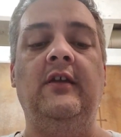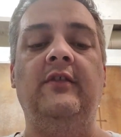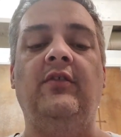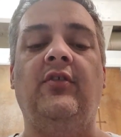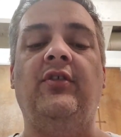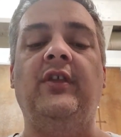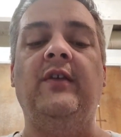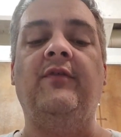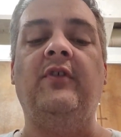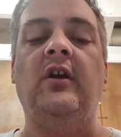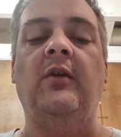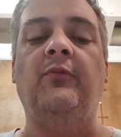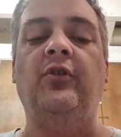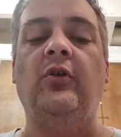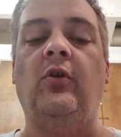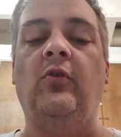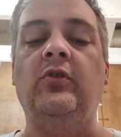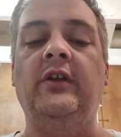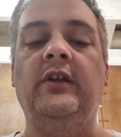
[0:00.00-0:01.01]
The thief comes
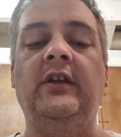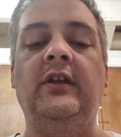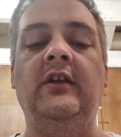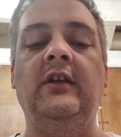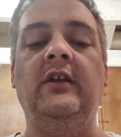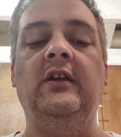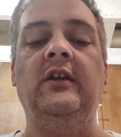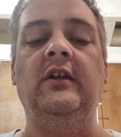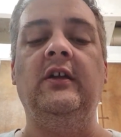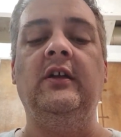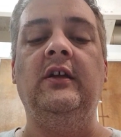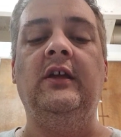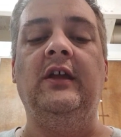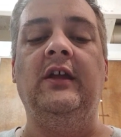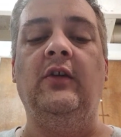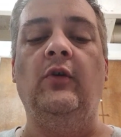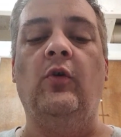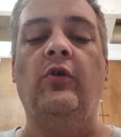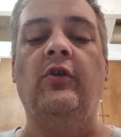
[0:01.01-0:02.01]
only
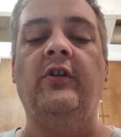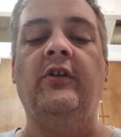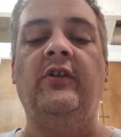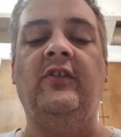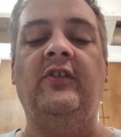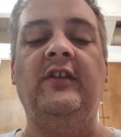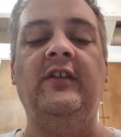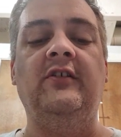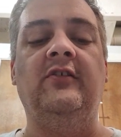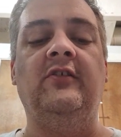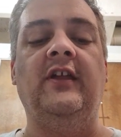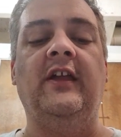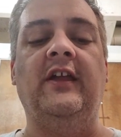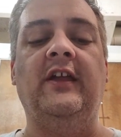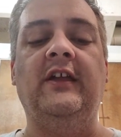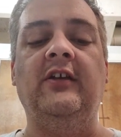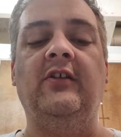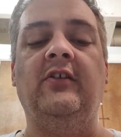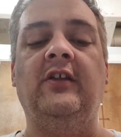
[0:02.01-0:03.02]
in order to steal and
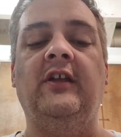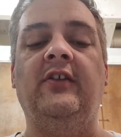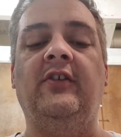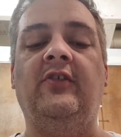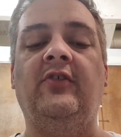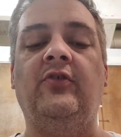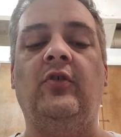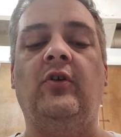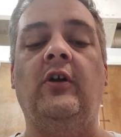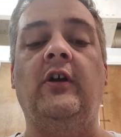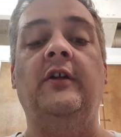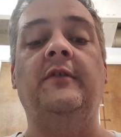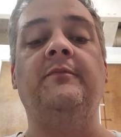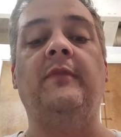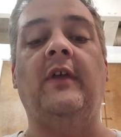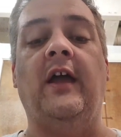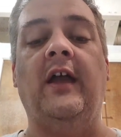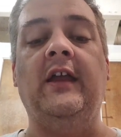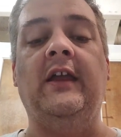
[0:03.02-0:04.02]
kill and destroy.
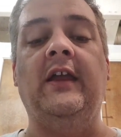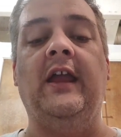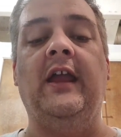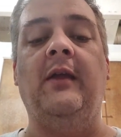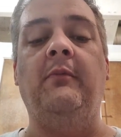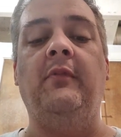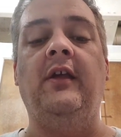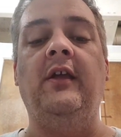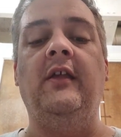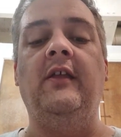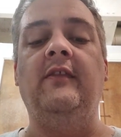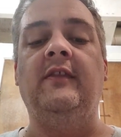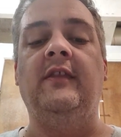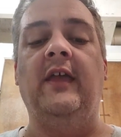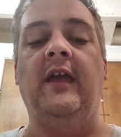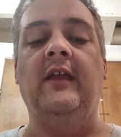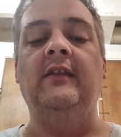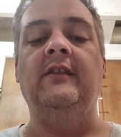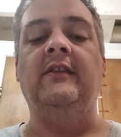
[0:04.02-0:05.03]
I came
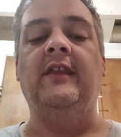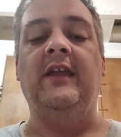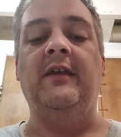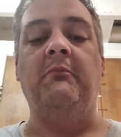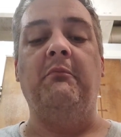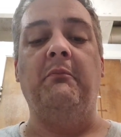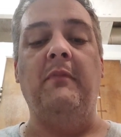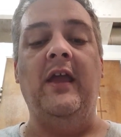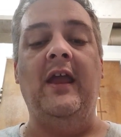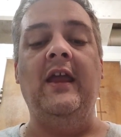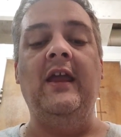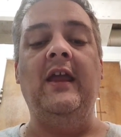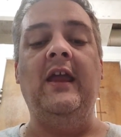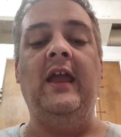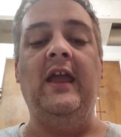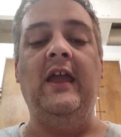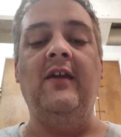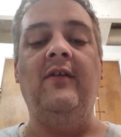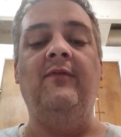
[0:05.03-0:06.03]
that they may
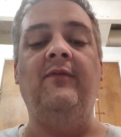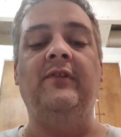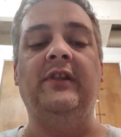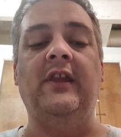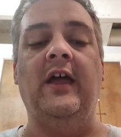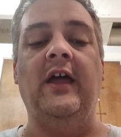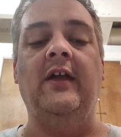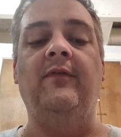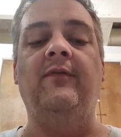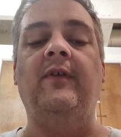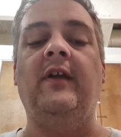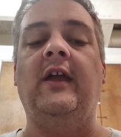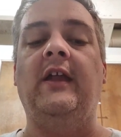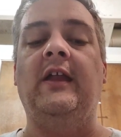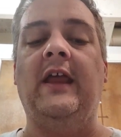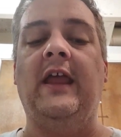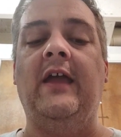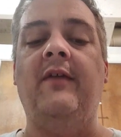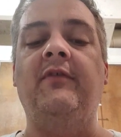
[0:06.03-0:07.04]
have life and
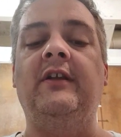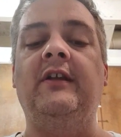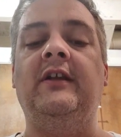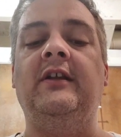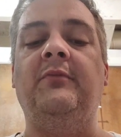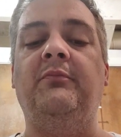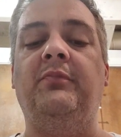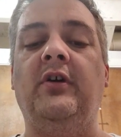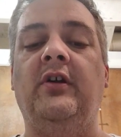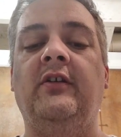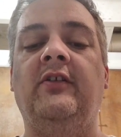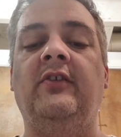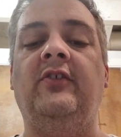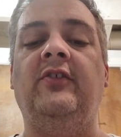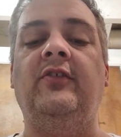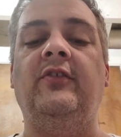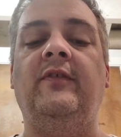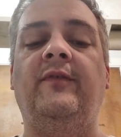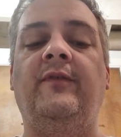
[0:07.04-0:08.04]
have it in abundance
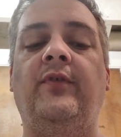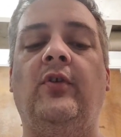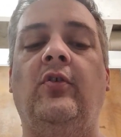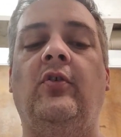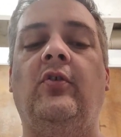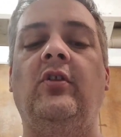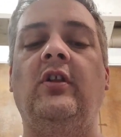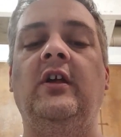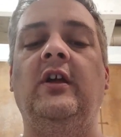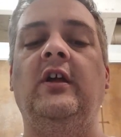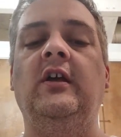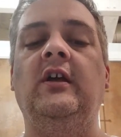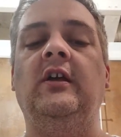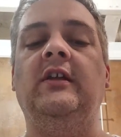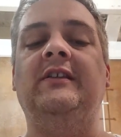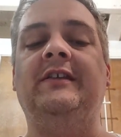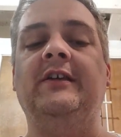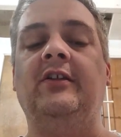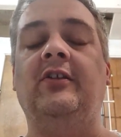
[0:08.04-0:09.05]
to the full
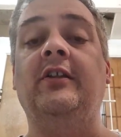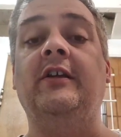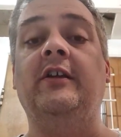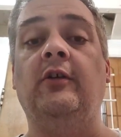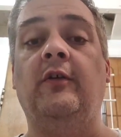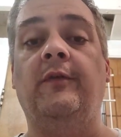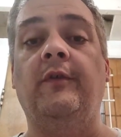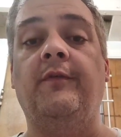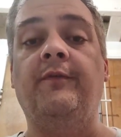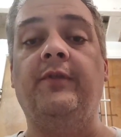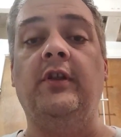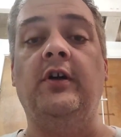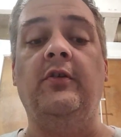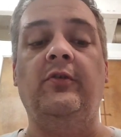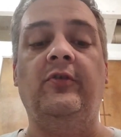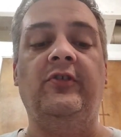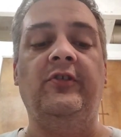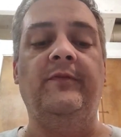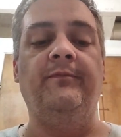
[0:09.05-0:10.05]
till it
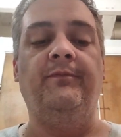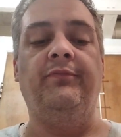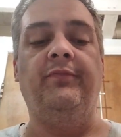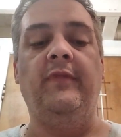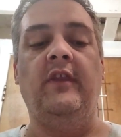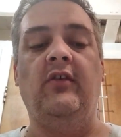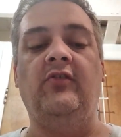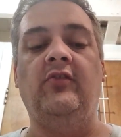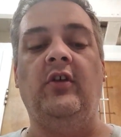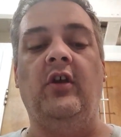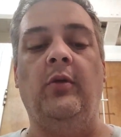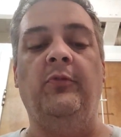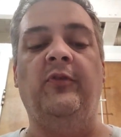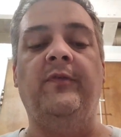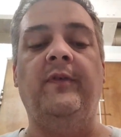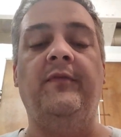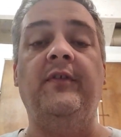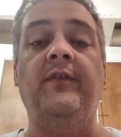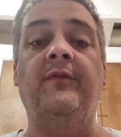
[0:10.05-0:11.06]
overflows. Psalms
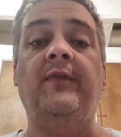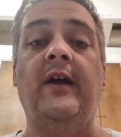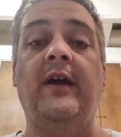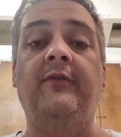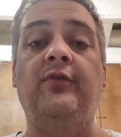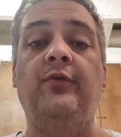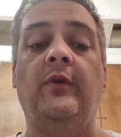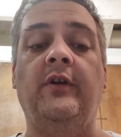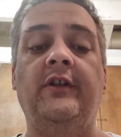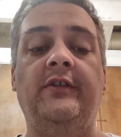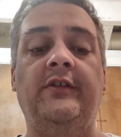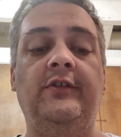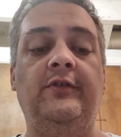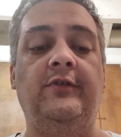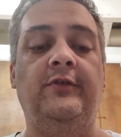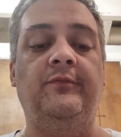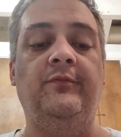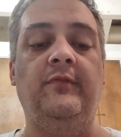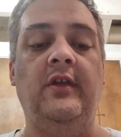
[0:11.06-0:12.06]

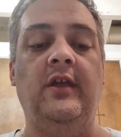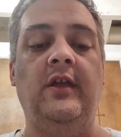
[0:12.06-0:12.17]
55:22.